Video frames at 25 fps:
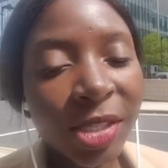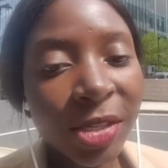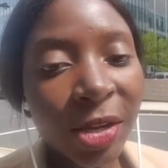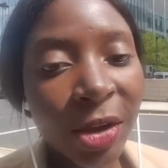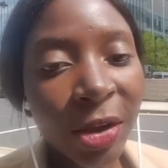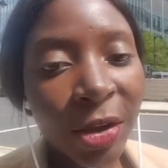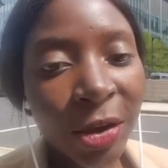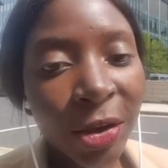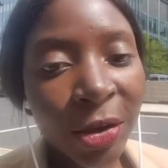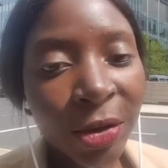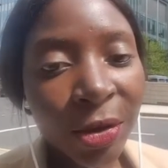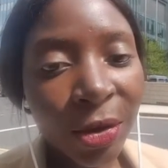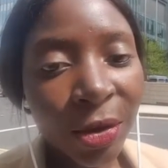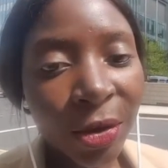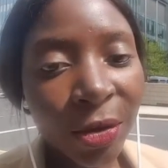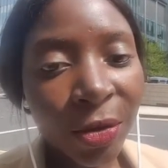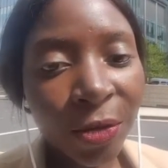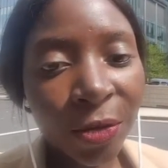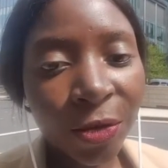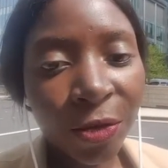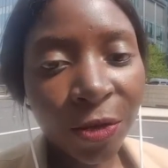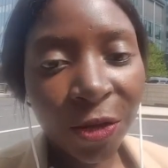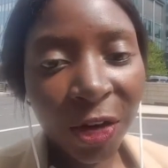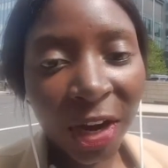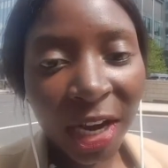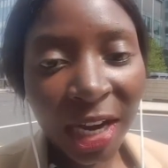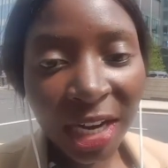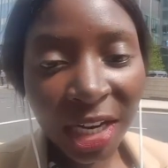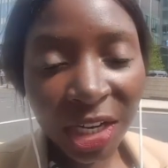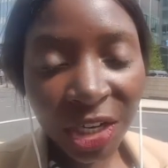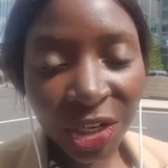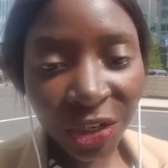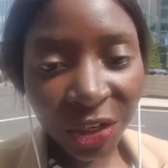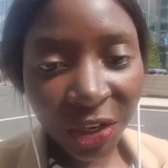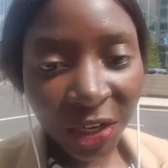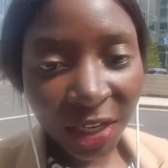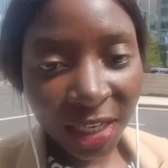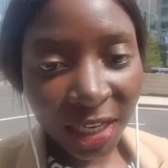So really
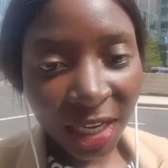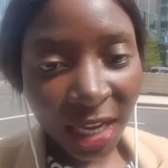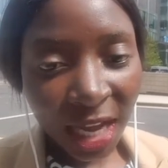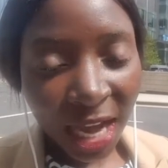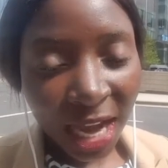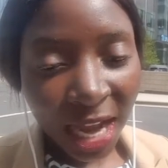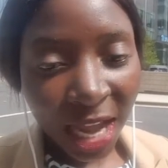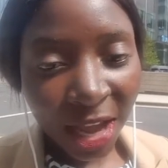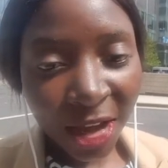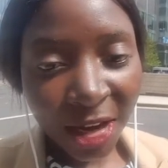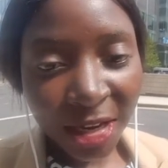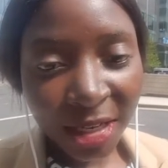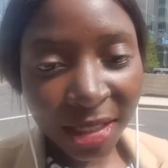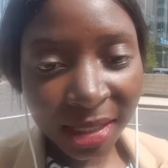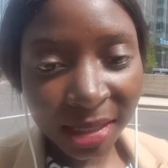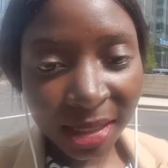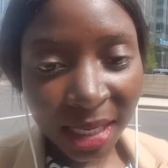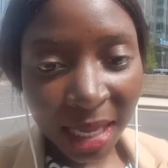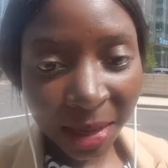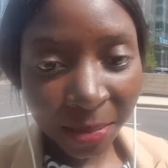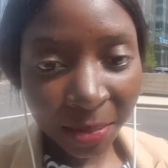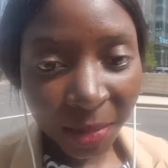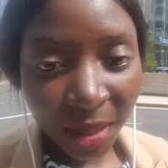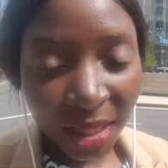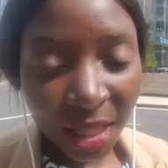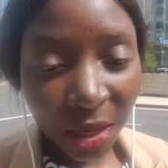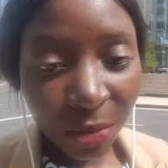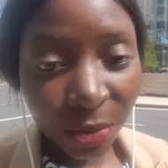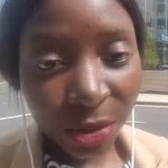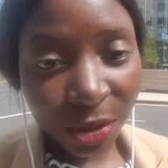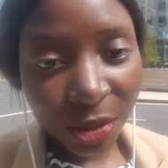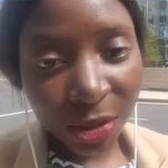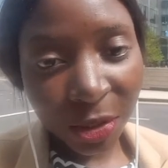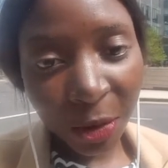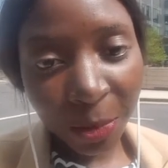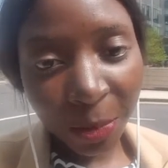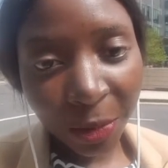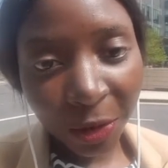and truly, I heard a statement that
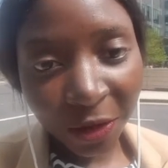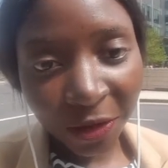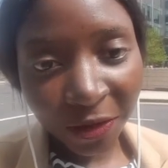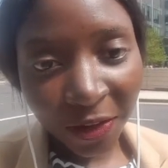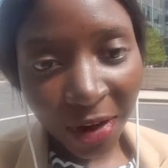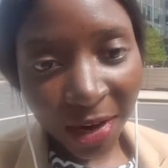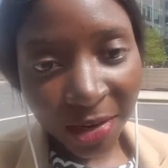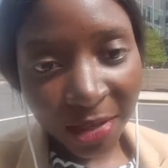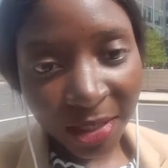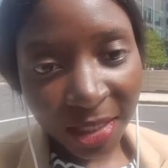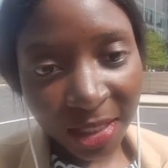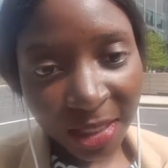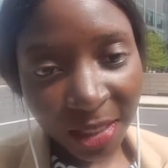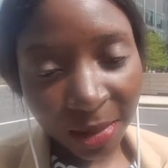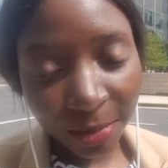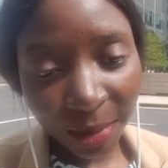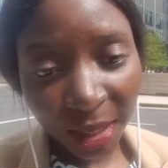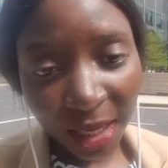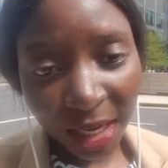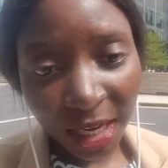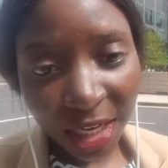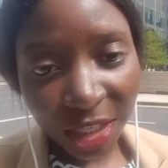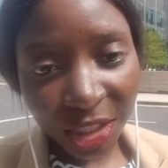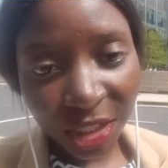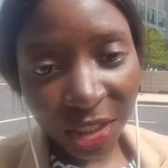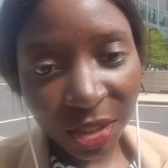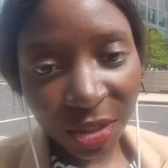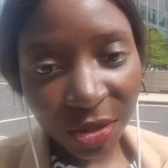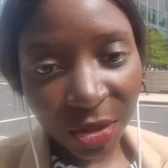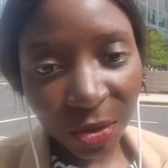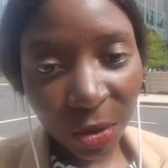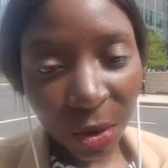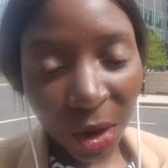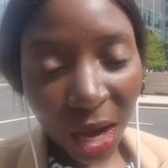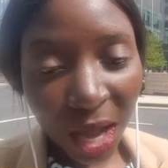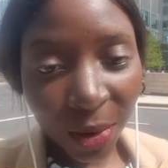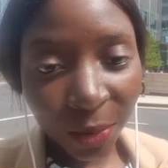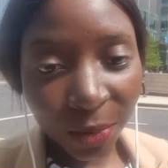was so profound to me, and I just
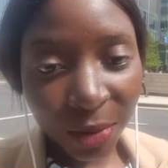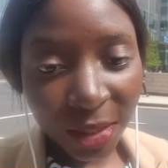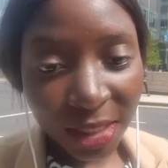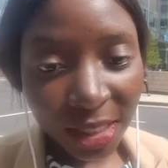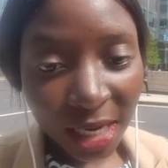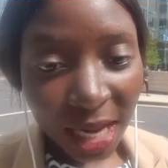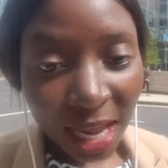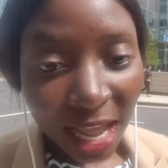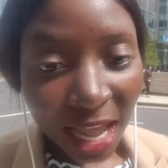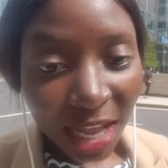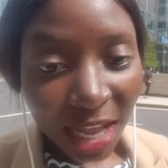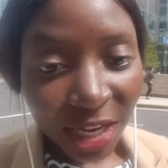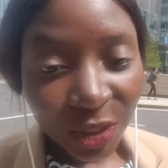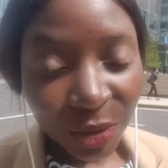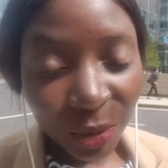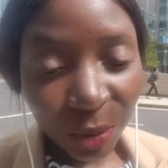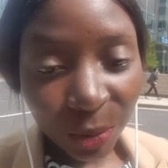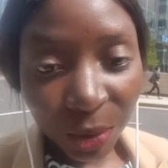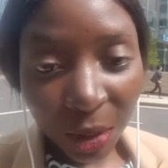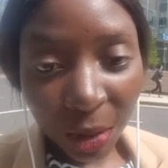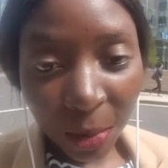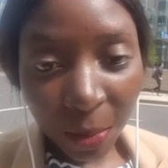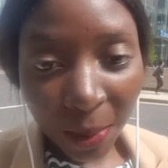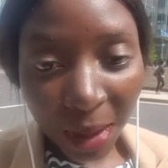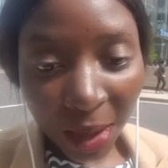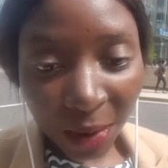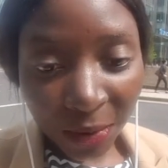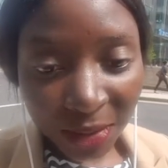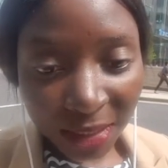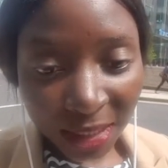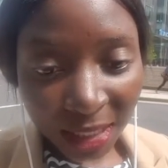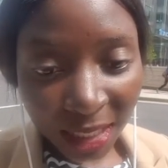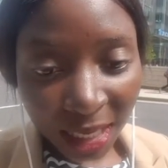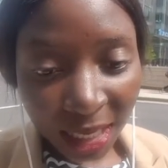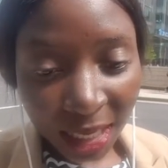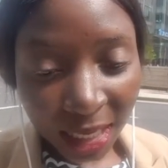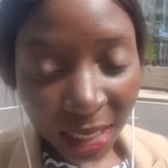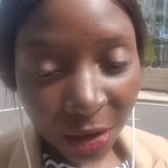thought I would talk about
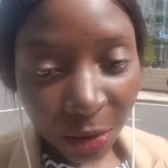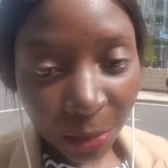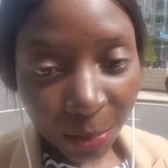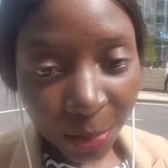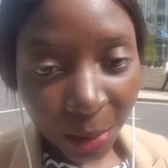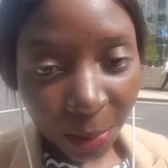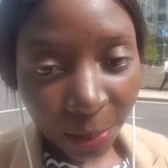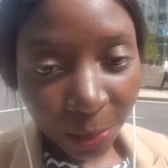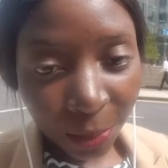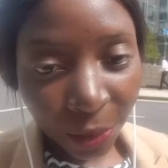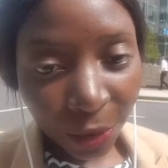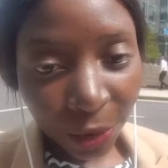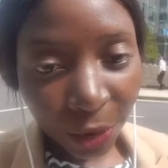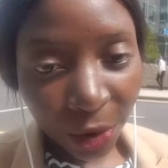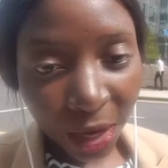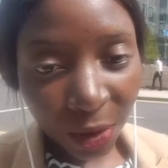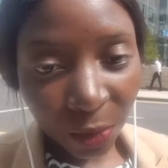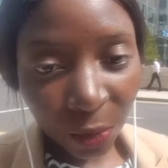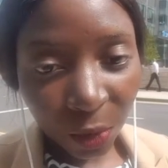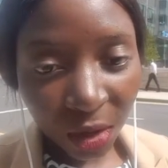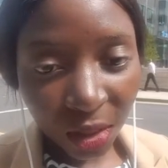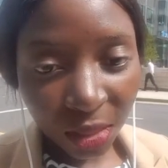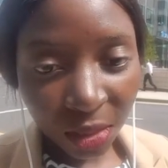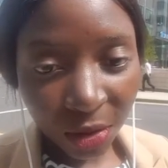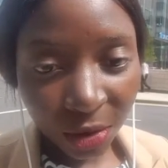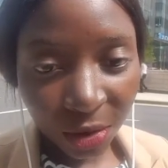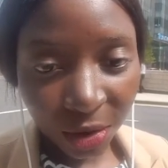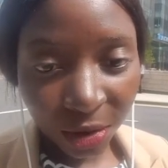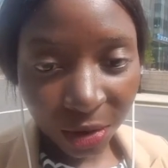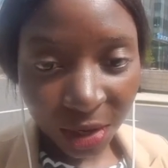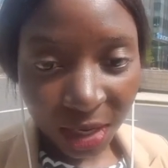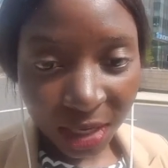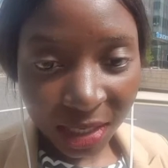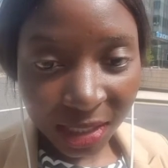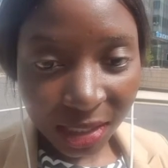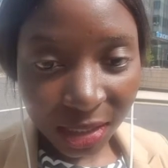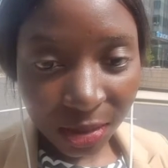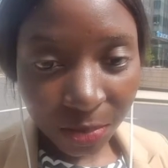it a little bit more and what the
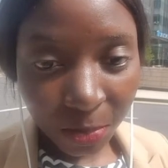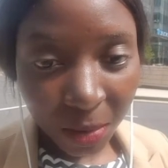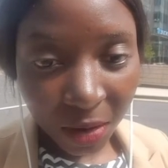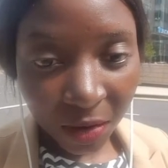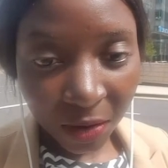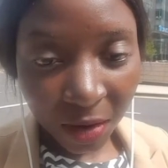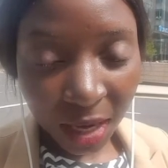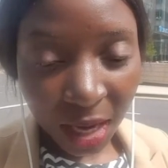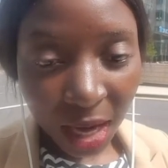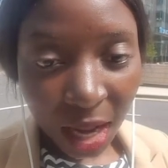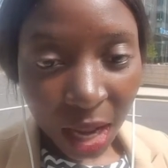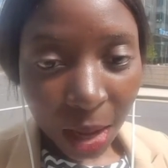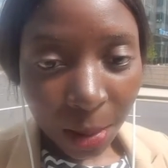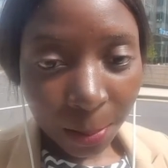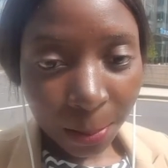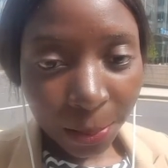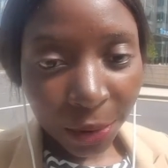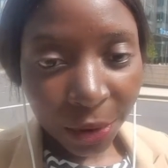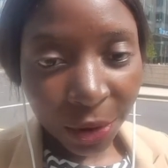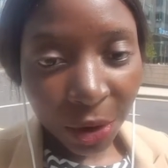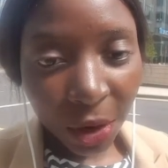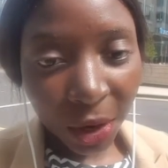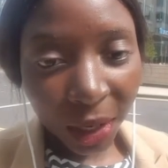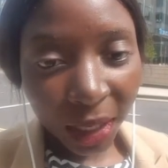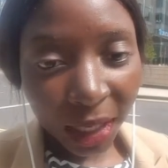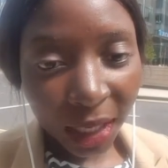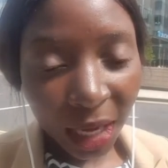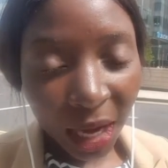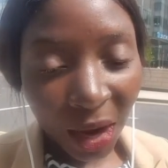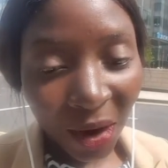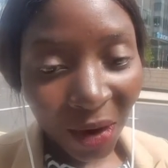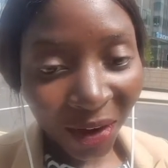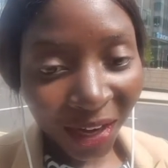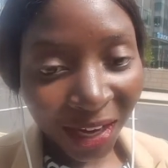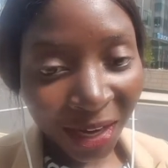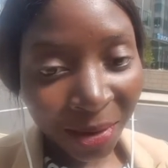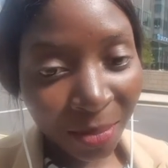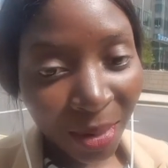Holy Spirit put
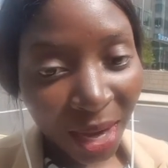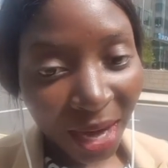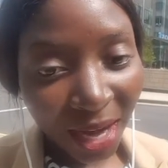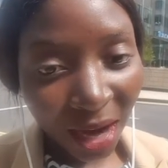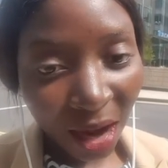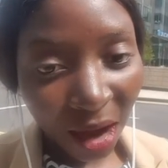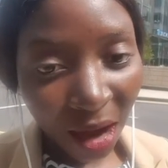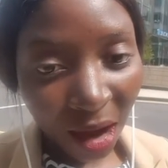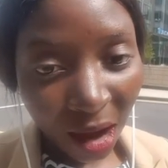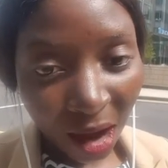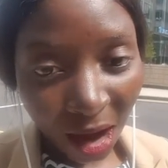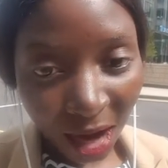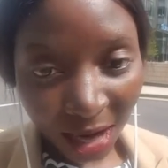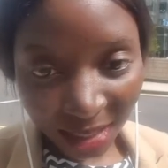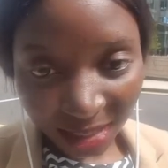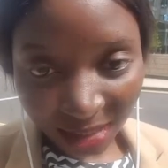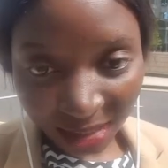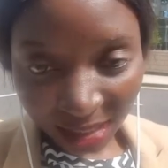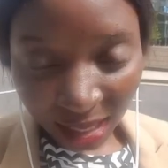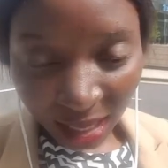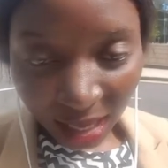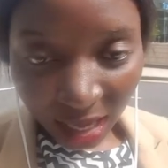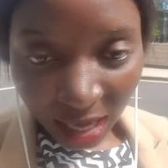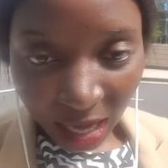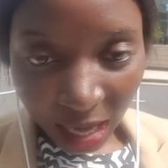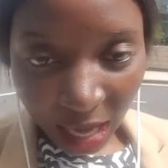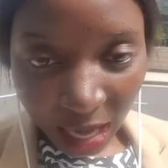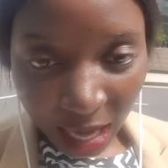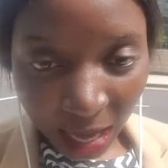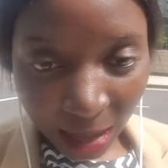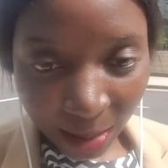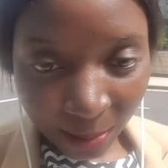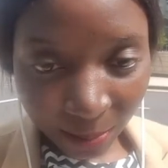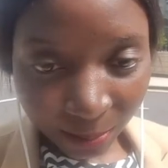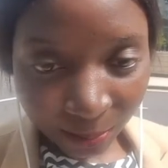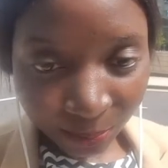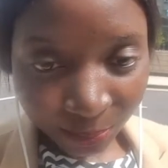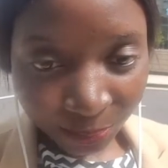in my heart
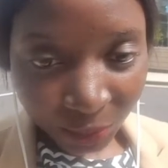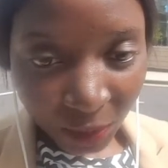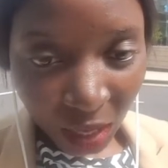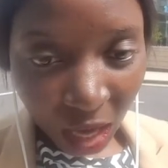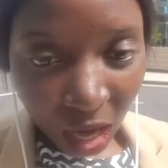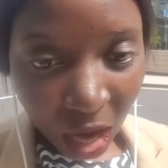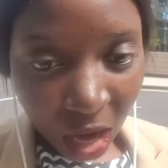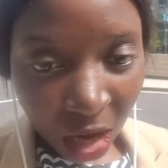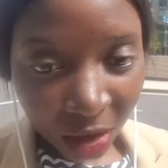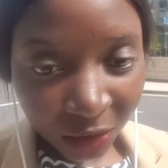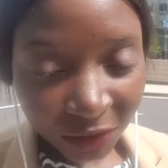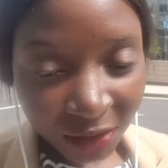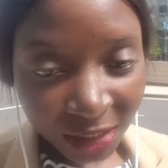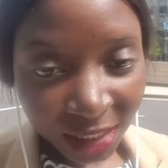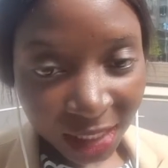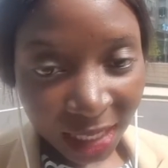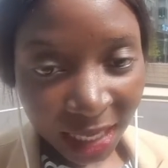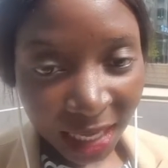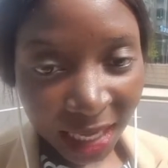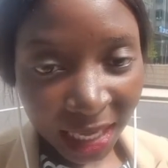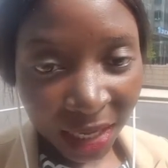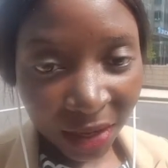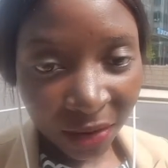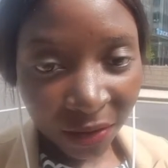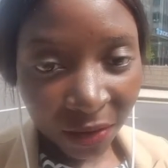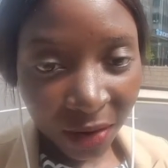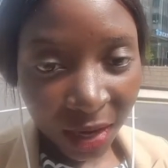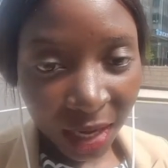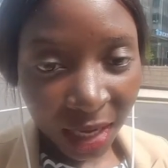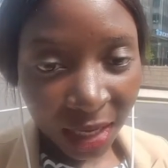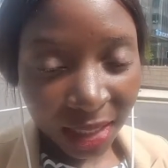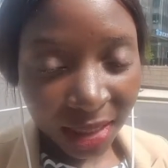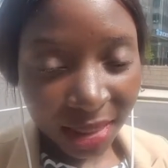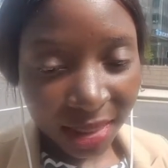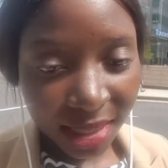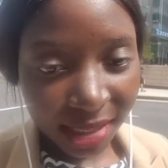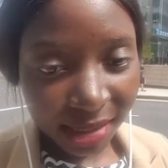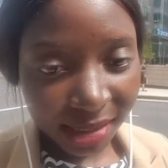after
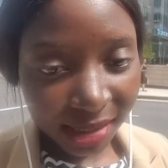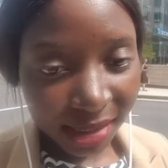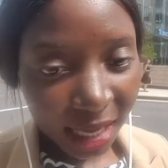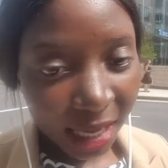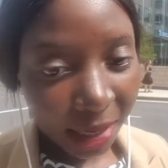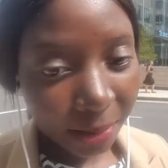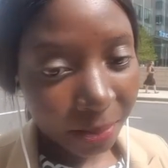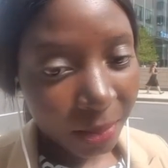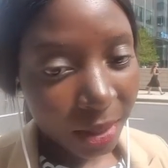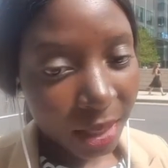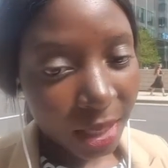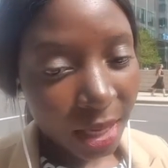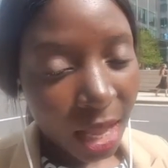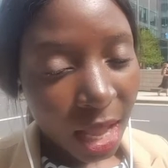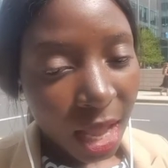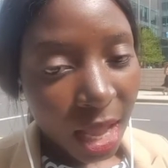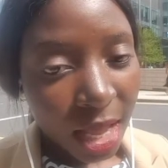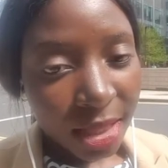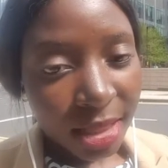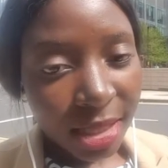hearing the statement.